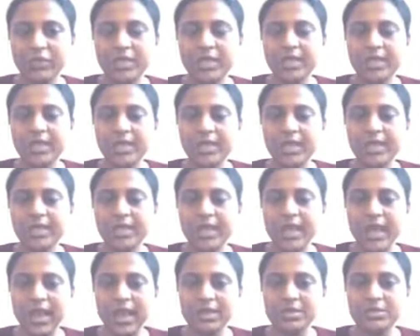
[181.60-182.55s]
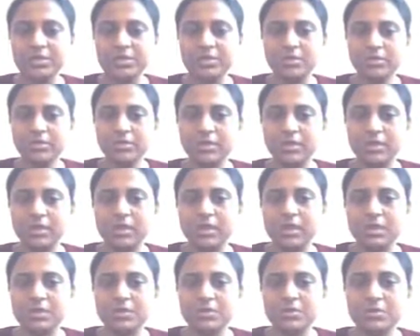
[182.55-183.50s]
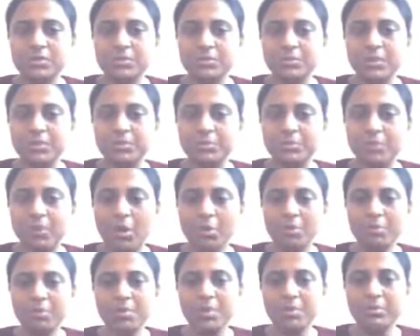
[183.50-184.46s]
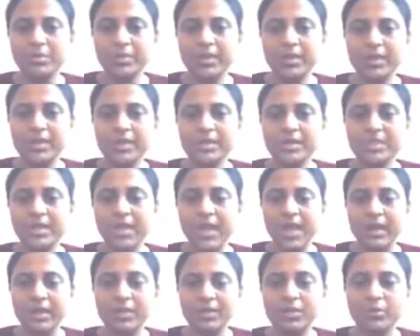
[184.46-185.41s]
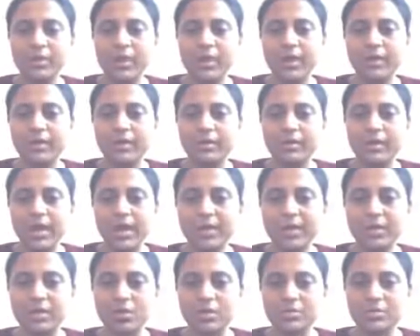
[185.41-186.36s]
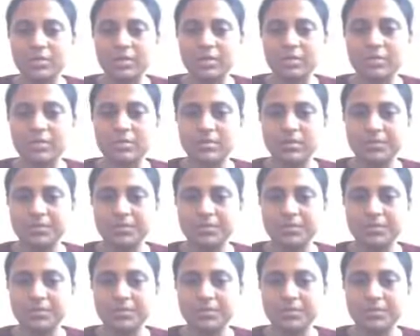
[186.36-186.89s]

taking any action, the problem needs accurate diagnosis.